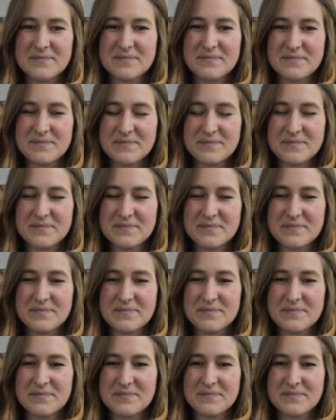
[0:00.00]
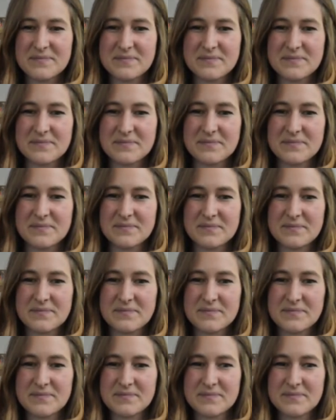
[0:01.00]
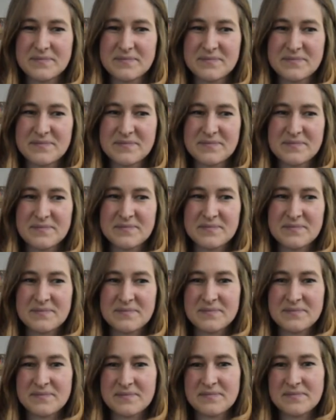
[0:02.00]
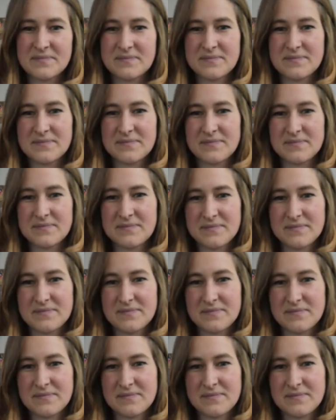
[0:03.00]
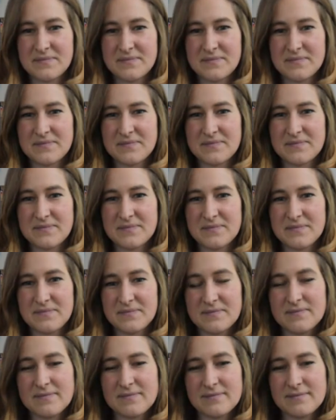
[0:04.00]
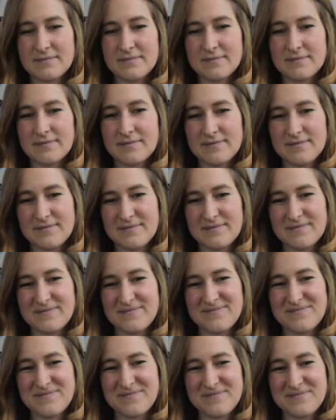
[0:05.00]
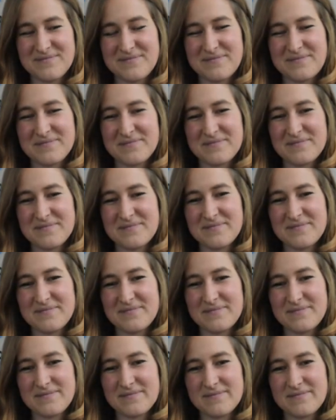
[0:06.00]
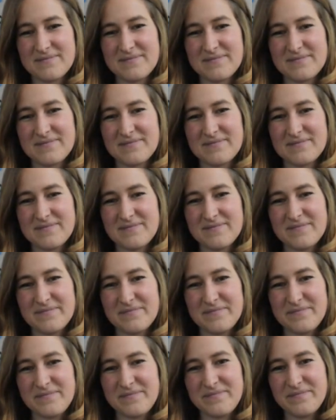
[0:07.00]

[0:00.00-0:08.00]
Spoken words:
(not speaking)